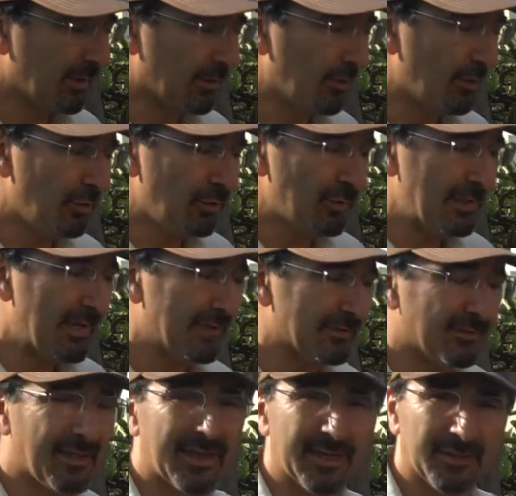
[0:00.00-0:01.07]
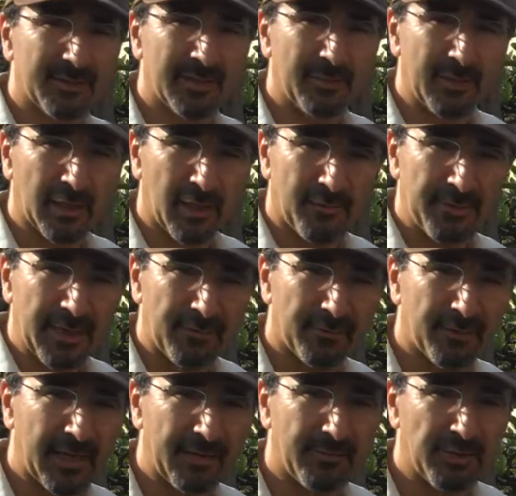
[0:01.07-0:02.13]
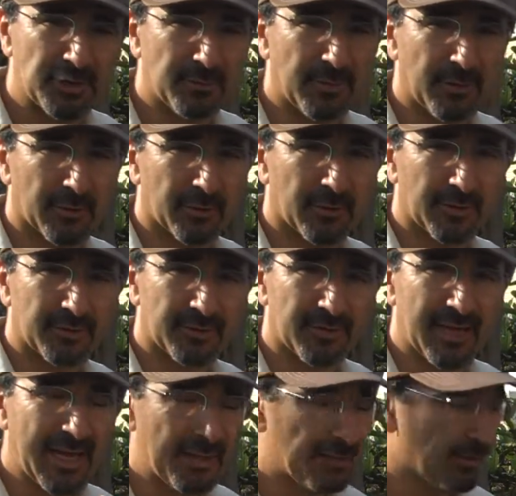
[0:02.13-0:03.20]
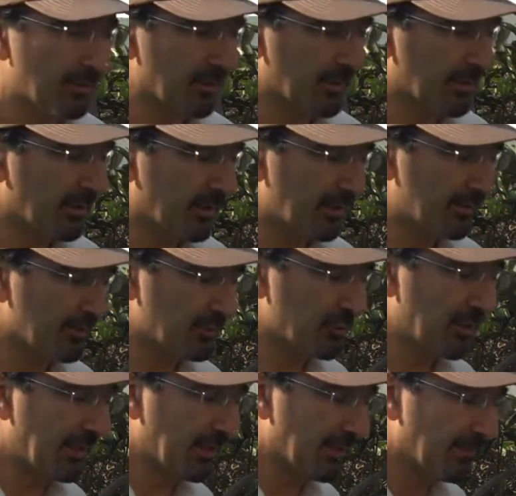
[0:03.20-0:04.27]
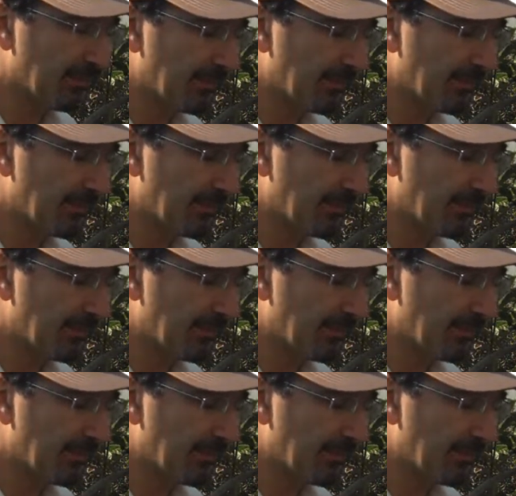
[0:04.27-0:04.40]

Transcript: all that light coming off that 5-inch mirror is gathered and concentrated.